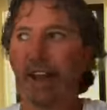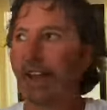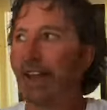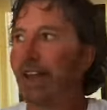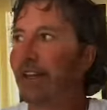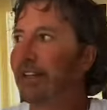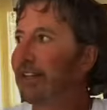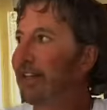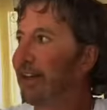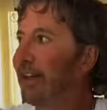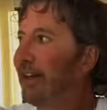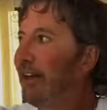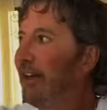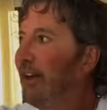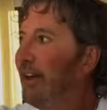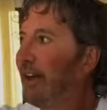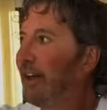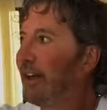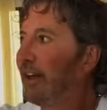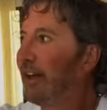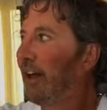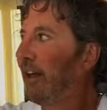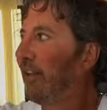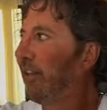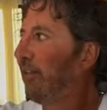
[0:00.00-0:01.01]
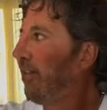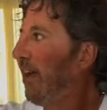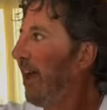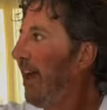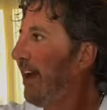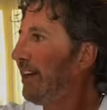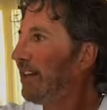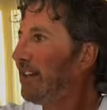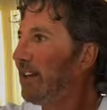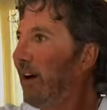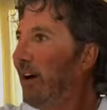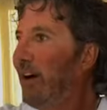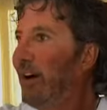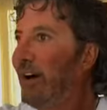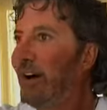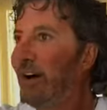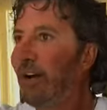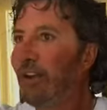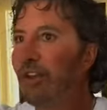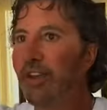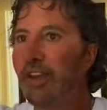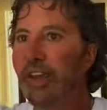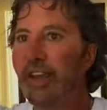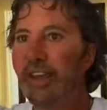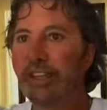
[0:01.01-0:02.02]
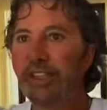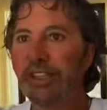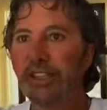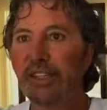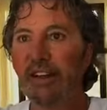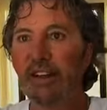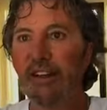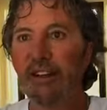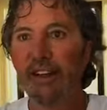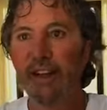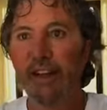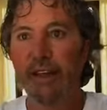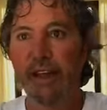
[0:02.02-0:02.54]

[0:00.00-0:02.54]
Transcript: I get to collect all this.